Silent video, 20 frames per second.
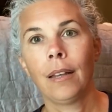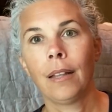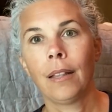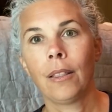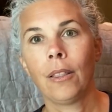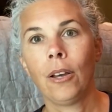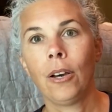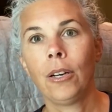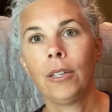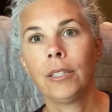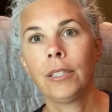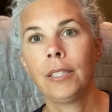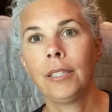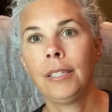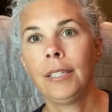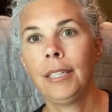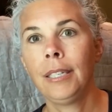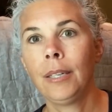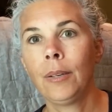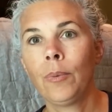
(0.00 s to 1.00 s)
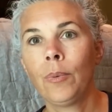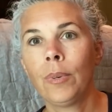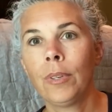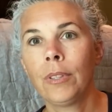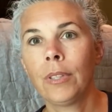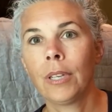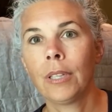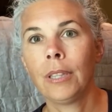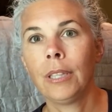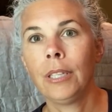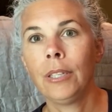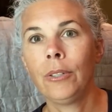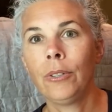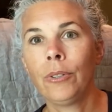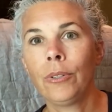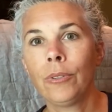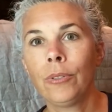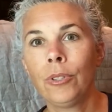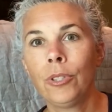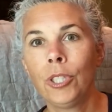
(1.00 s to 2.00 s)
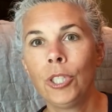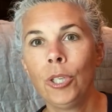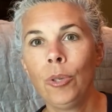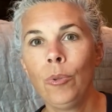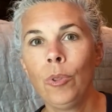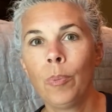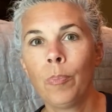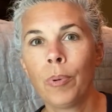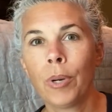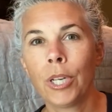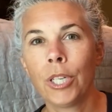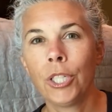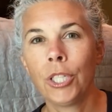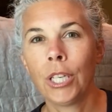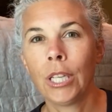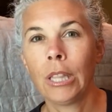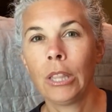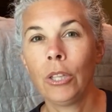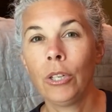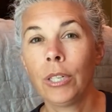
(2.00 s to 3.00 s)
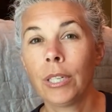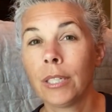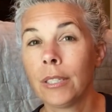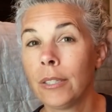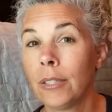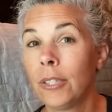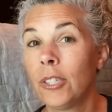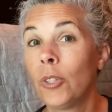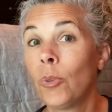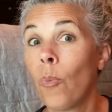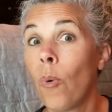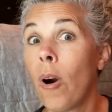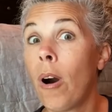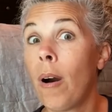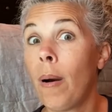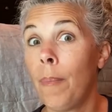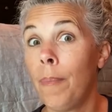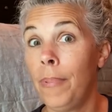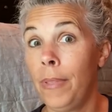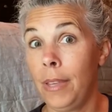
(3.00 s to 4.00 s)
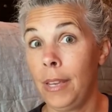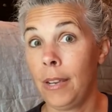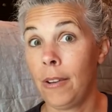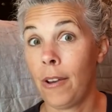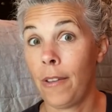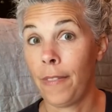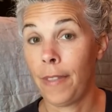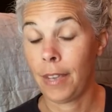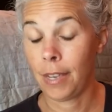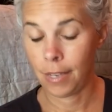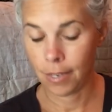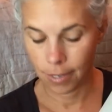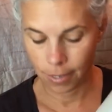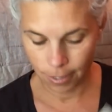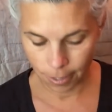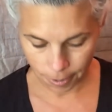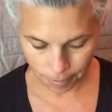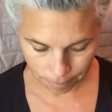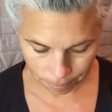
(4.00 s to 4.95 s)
long stick with a little toothbrushy looking swab thing on the end.